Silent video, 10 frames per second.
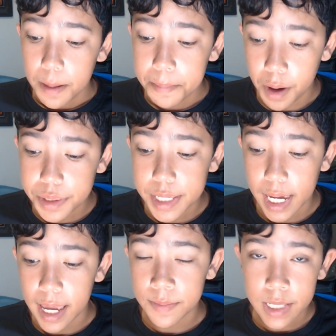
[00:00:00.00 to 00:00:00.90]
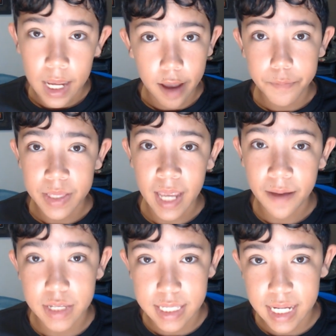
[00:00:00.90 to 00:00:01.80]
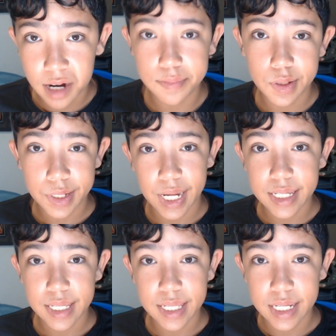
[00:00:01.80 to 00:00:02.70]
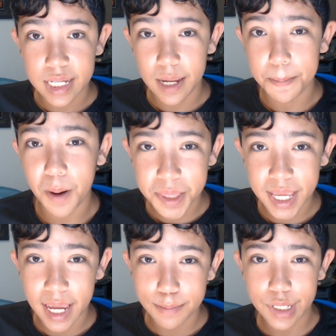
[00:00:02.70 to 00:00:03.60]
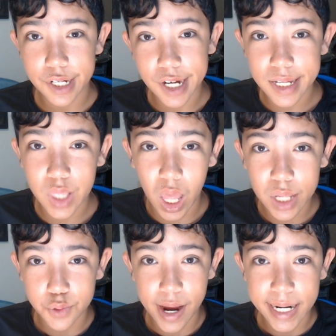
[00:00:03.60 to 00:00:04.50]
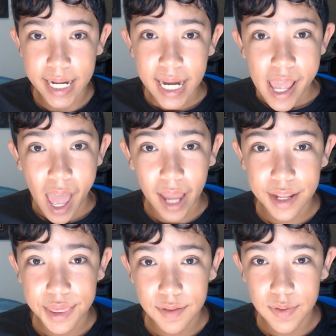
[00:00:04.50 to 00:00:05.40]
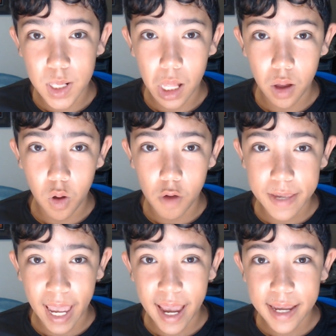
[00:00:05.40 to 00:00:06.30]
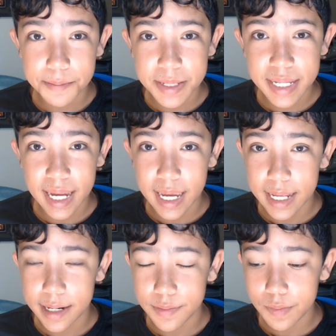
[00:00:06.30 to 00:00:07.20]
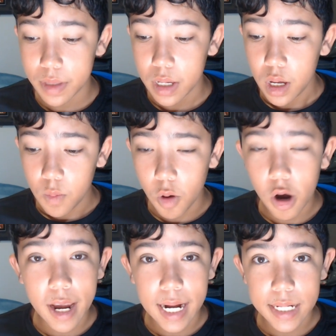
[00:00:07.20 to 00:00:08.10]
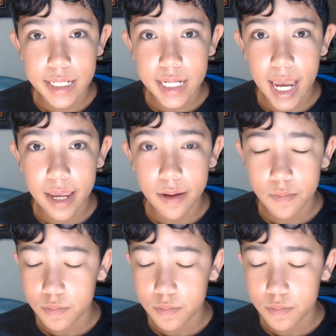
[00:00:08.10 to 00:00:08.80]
Both teams have been having terrible seasons this year. Both teams just last round had a thriller of games, and what can I say?